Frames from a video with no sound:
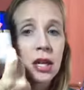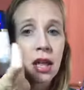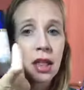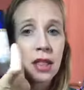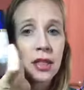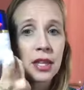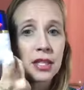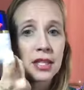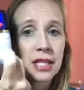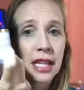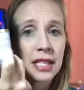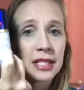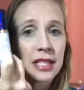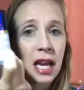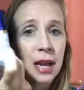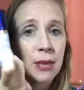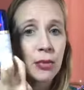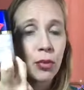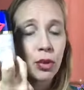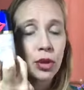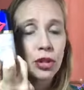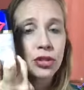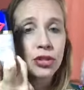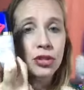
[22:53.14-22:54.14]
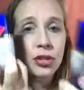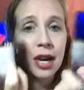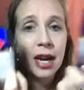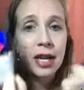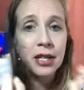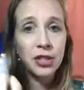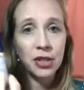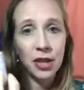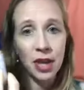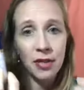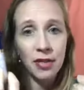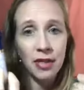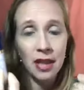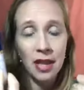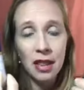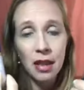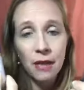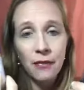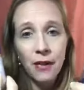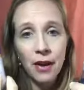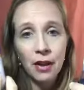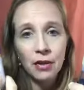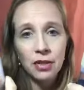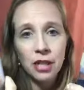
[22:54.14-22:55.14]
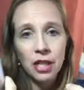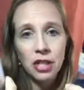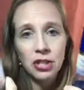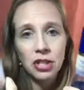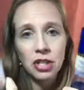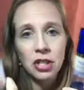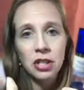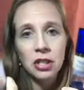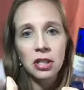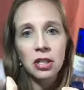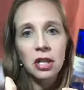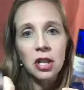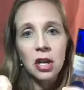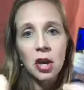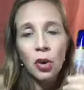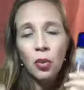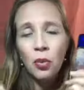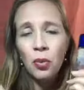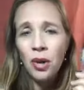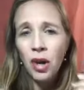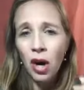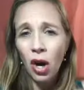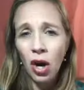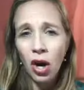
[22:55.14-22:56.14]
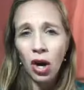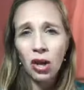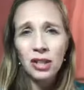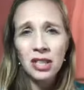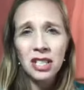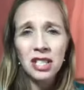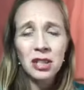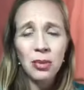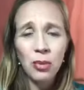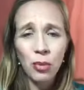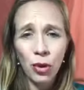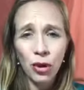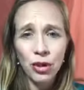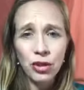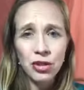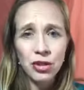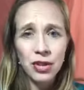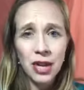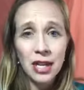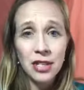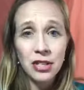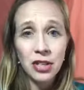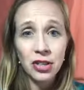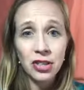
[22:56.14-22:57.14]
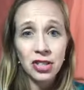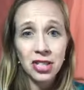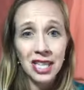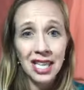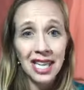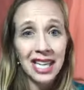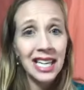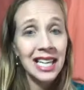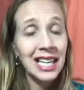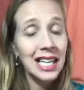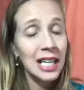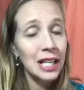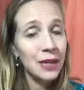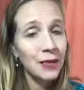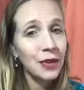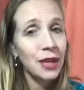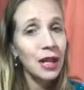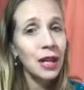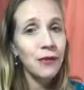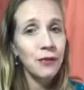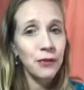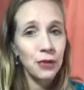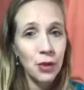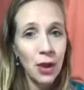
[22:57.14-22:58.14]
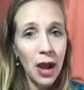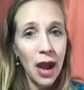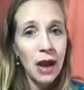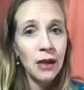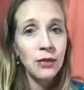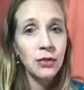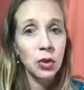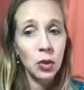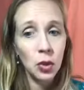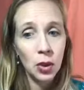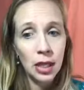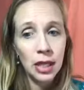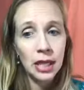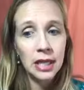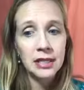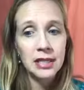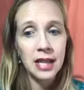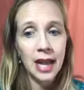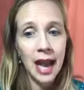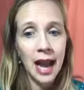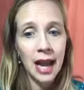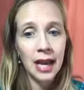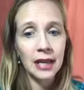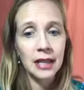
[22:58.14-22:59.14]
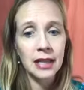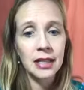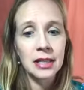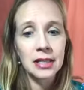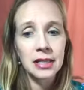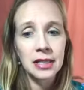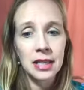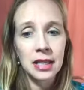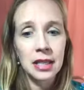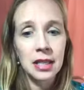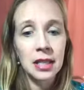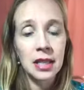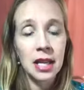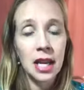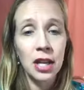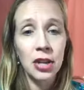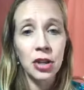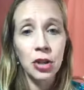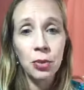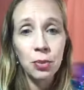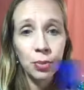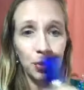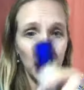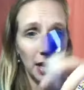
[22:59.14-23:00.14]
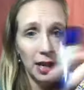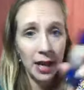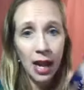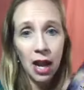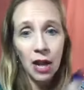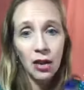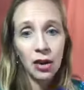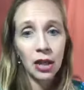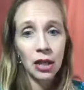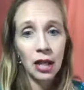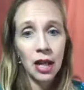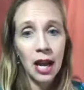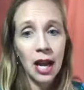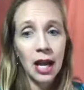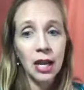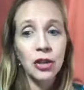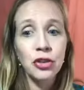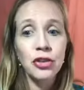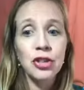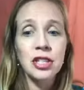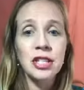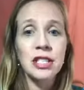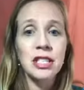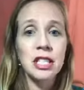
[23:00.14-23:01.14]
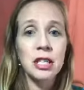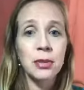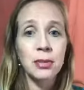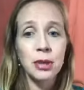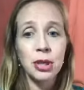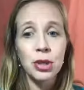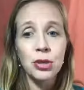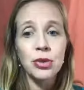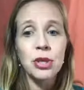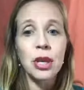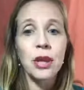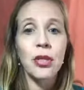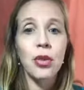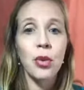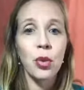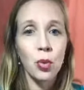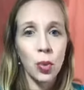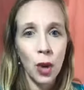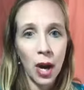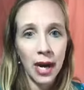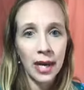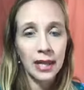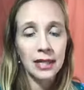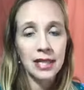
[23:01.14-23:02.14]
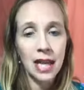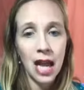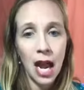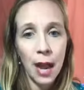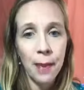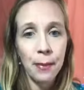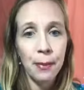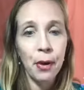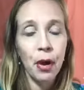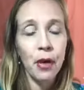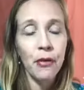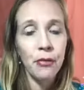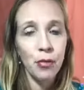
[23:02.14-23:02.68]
the daytime moisturizer and then the foundation. We all need to moisturize our skin. Even if you have oily to acne skin and you break out a lot, you just need to be using the right type of